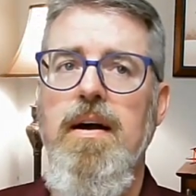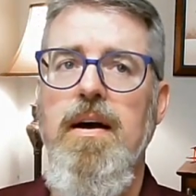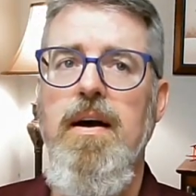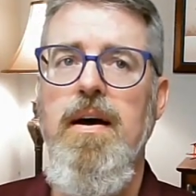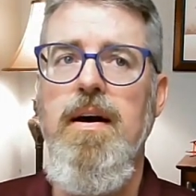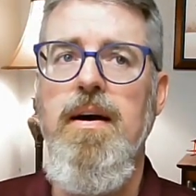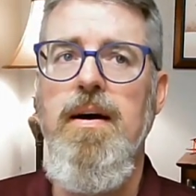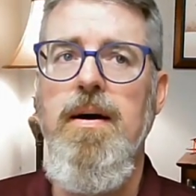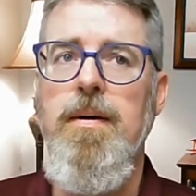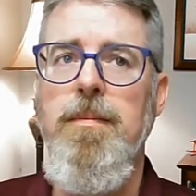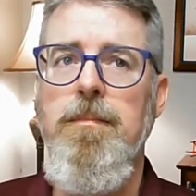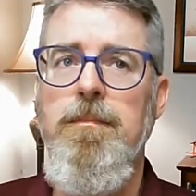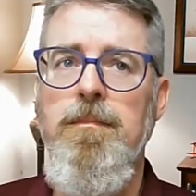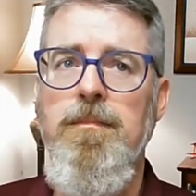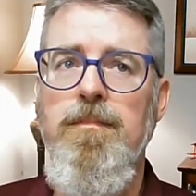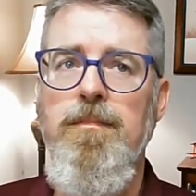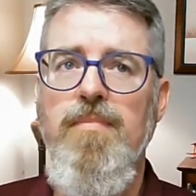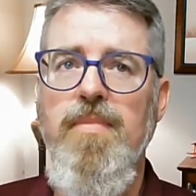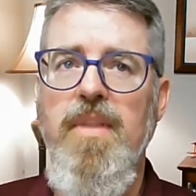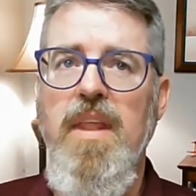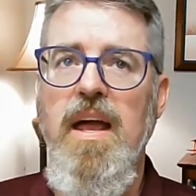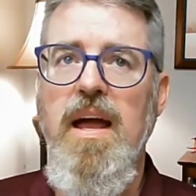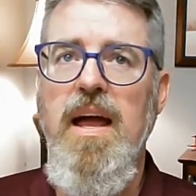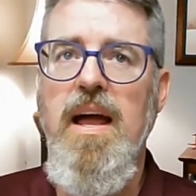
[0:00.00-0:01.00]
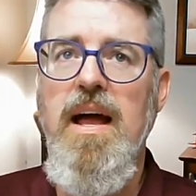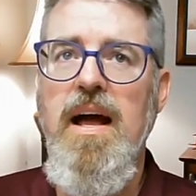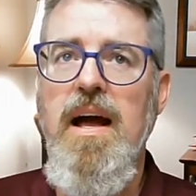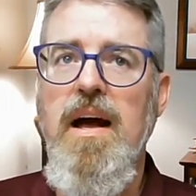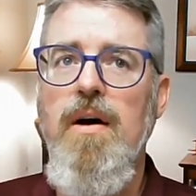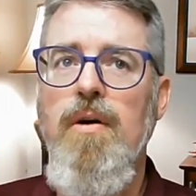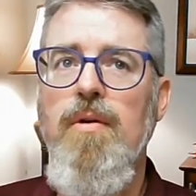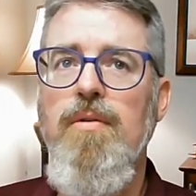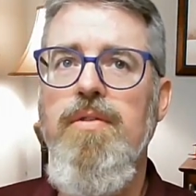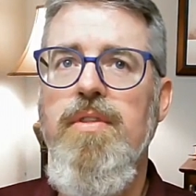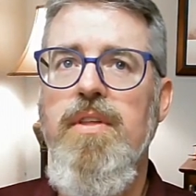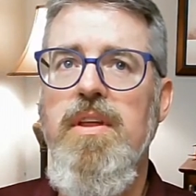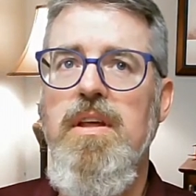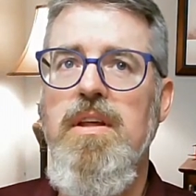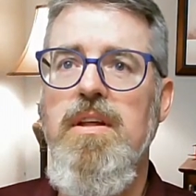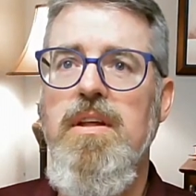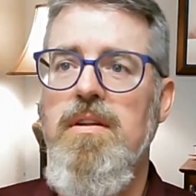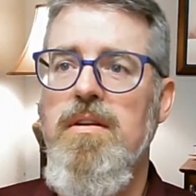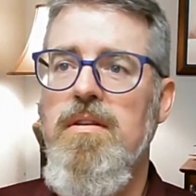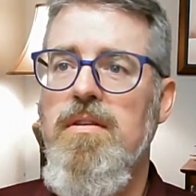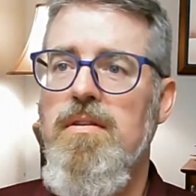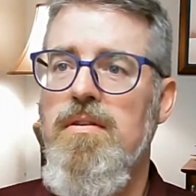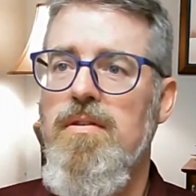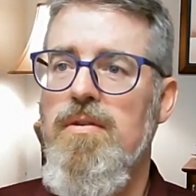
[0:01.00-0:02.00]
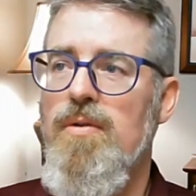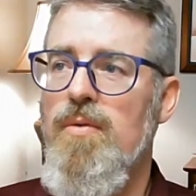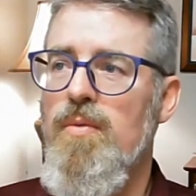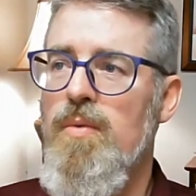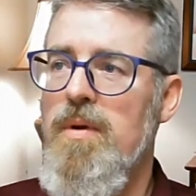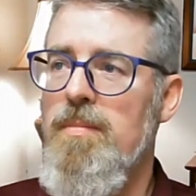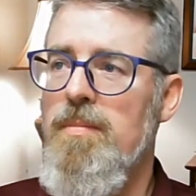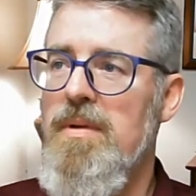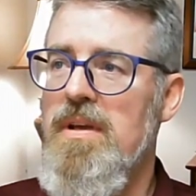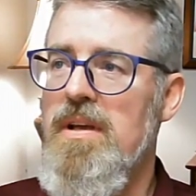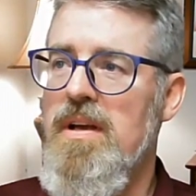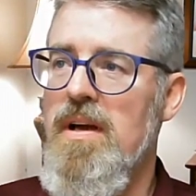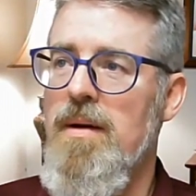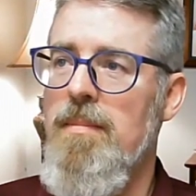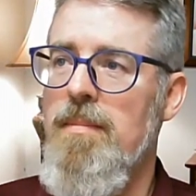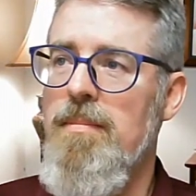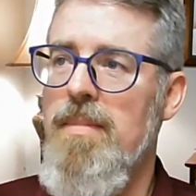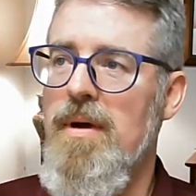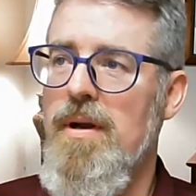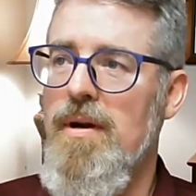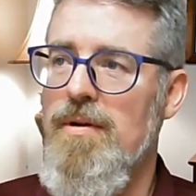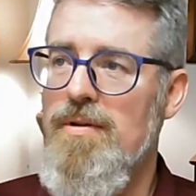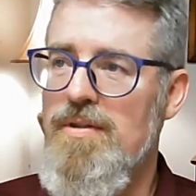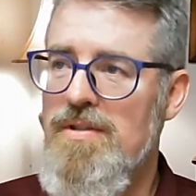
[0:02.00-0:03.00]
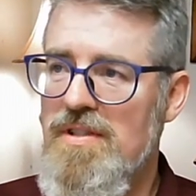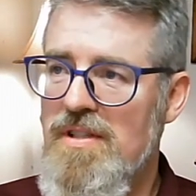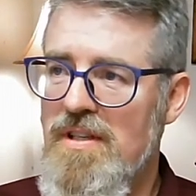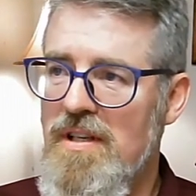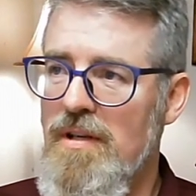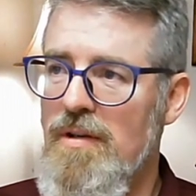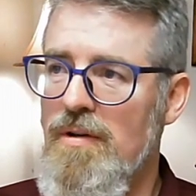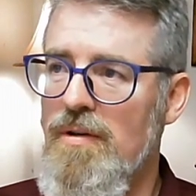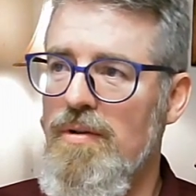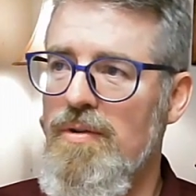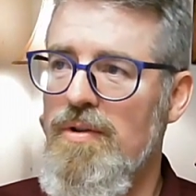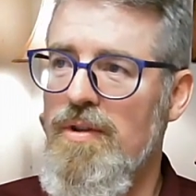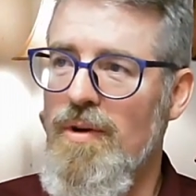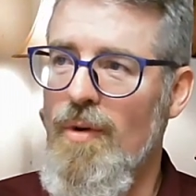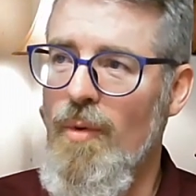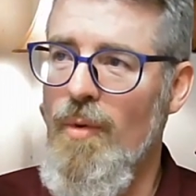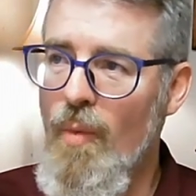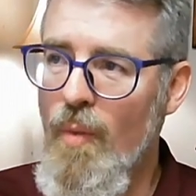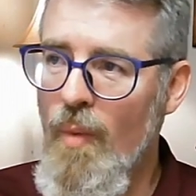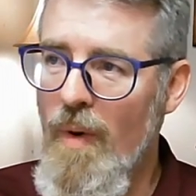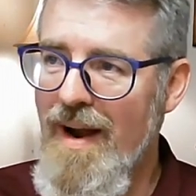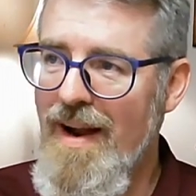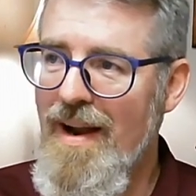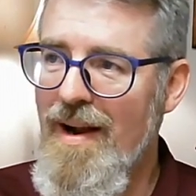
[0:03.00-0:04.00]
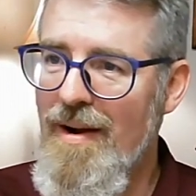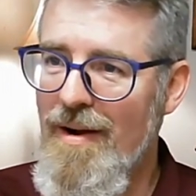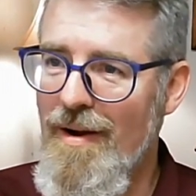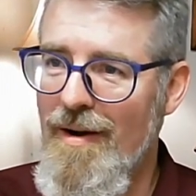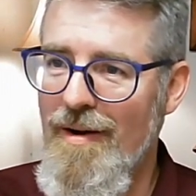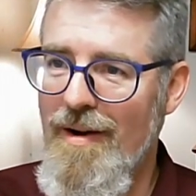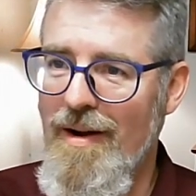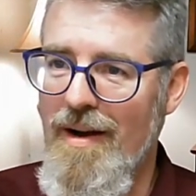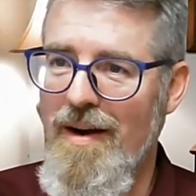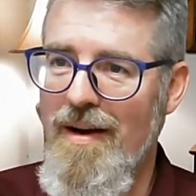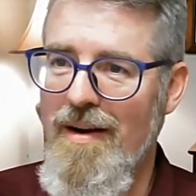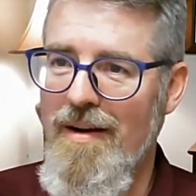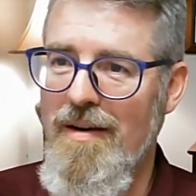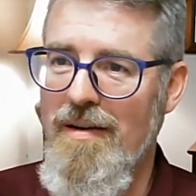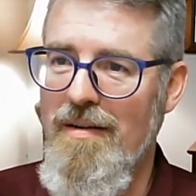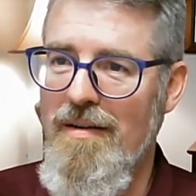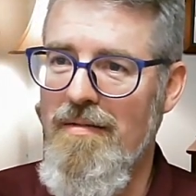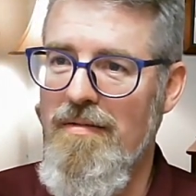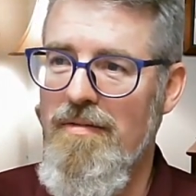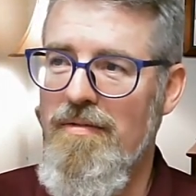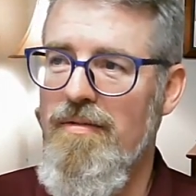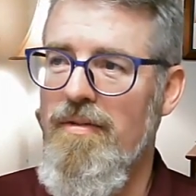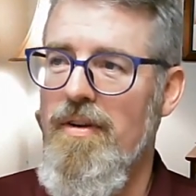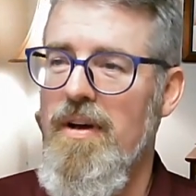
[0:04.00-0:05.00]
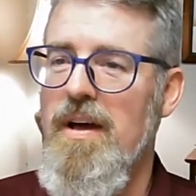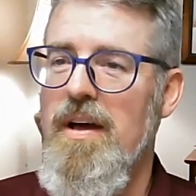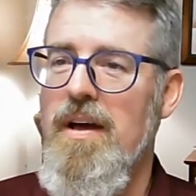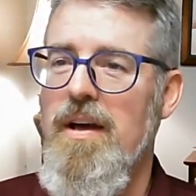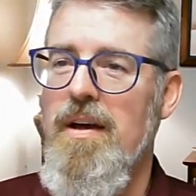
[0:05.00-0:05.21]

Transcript: Um, how then do we become better skilled and aware of